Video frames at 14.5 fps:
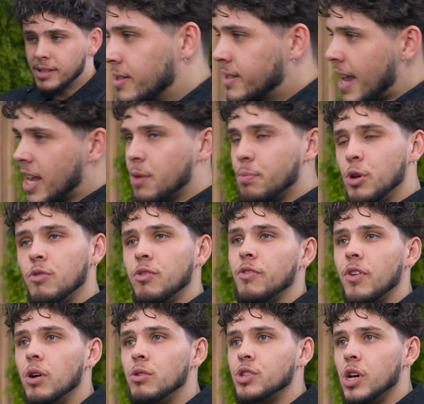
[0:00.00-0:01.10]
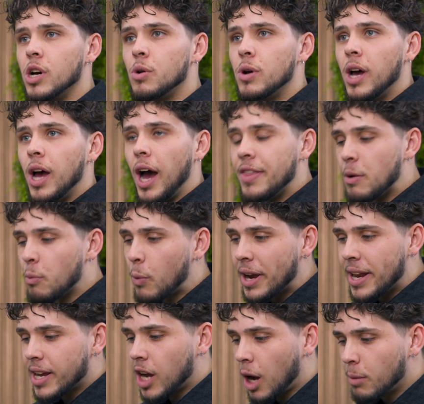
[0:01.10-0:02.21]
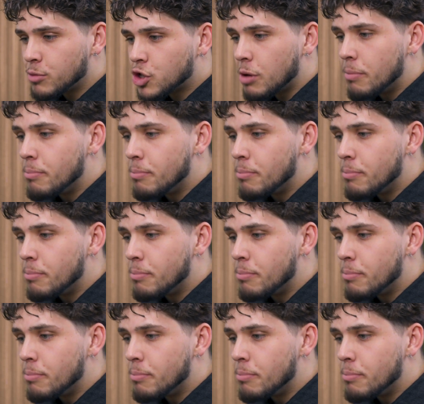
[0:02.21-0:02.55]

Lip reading: take a beautiful photo, and then when it comes to